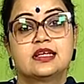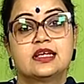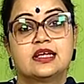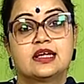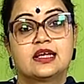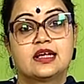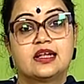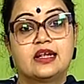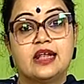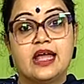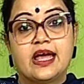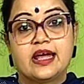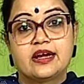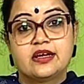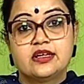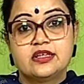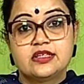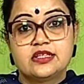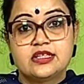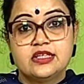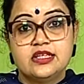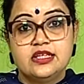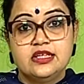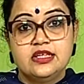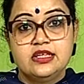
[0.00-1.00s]

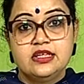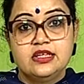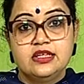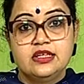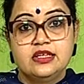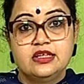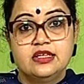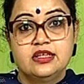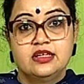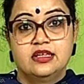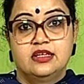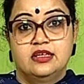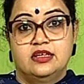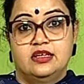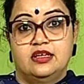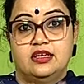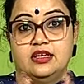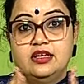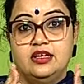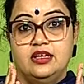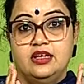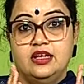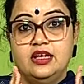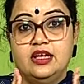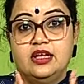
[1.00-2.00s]
clarity
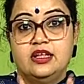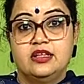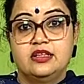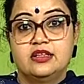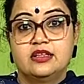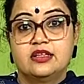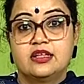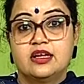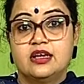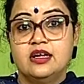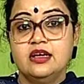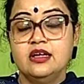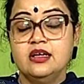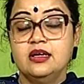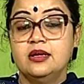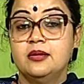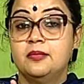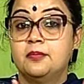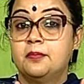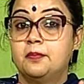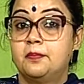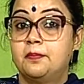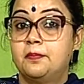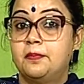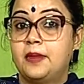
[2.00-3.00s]
in the
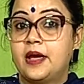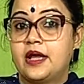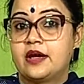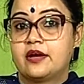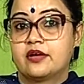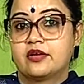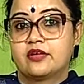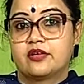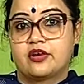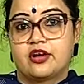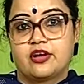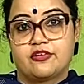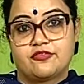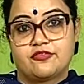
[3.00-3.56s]
paragraph,